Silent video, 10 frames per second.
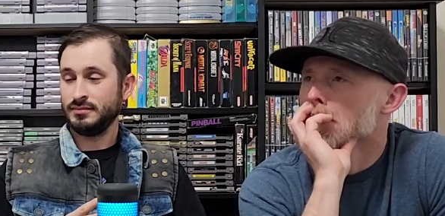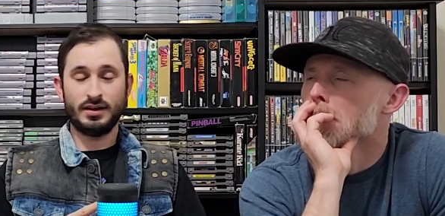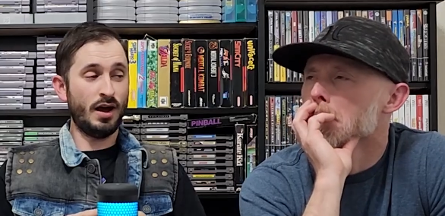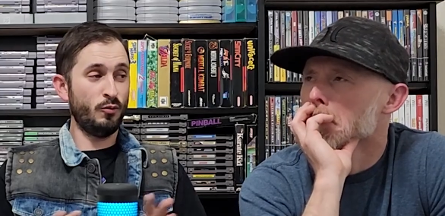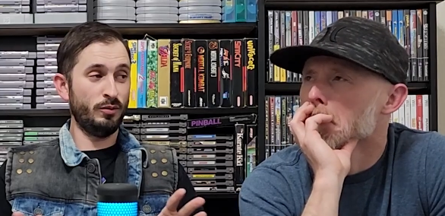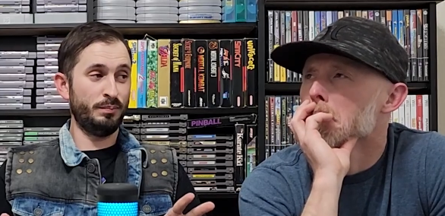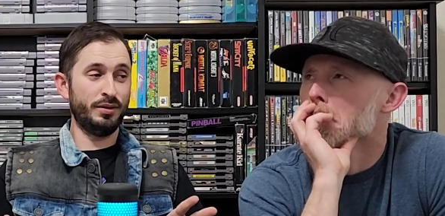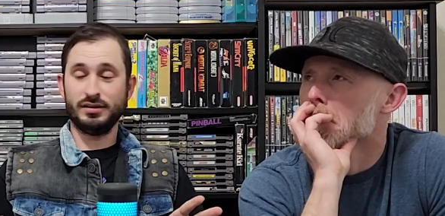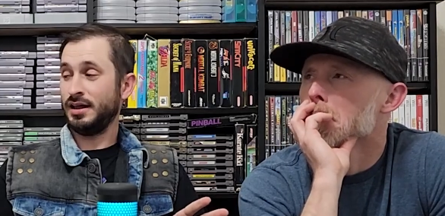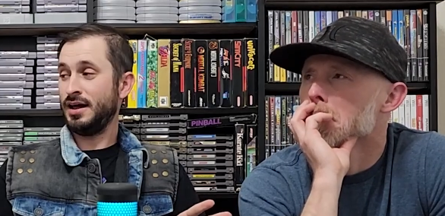Speaker 1: it's hard. I
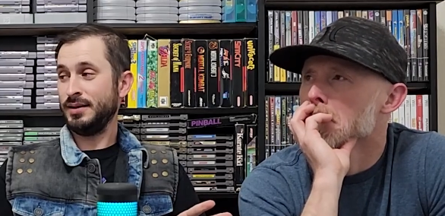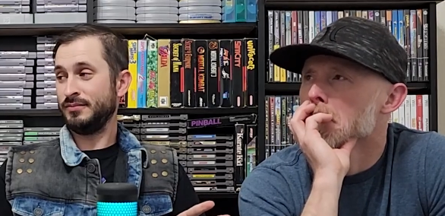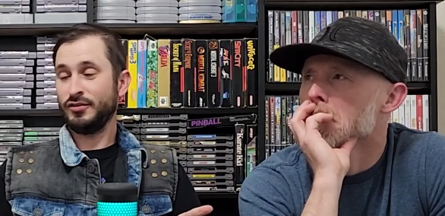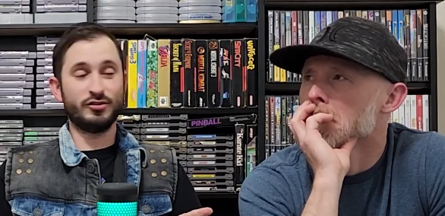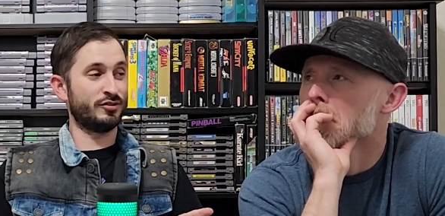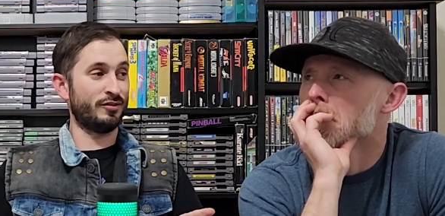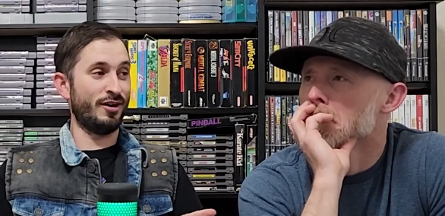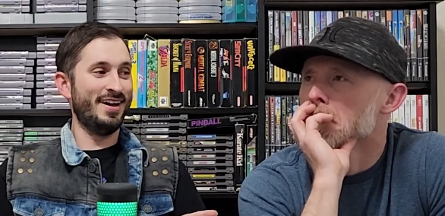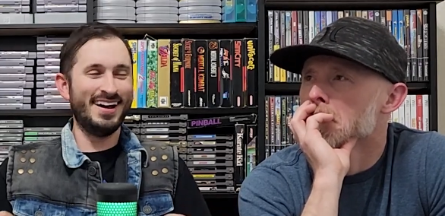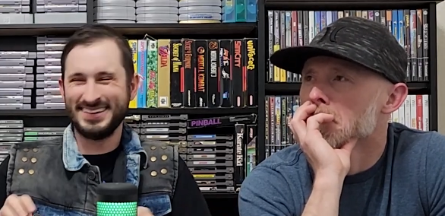big lime. First it's
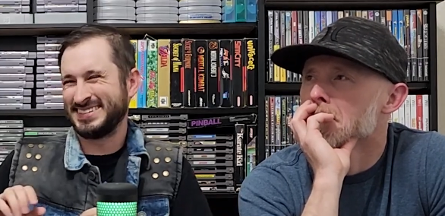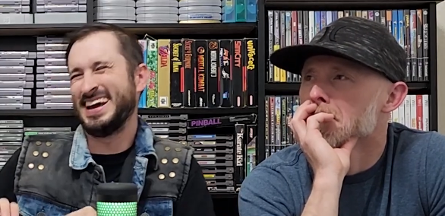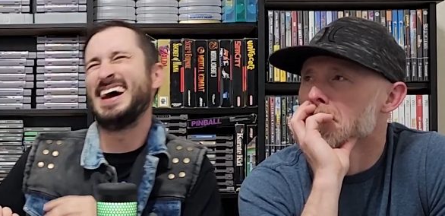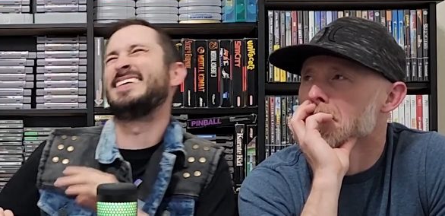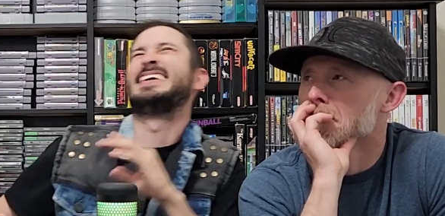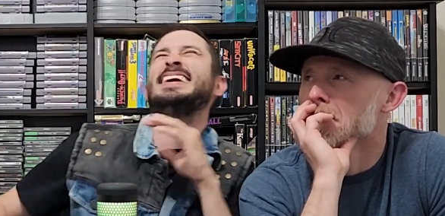hard. Well, that's just the first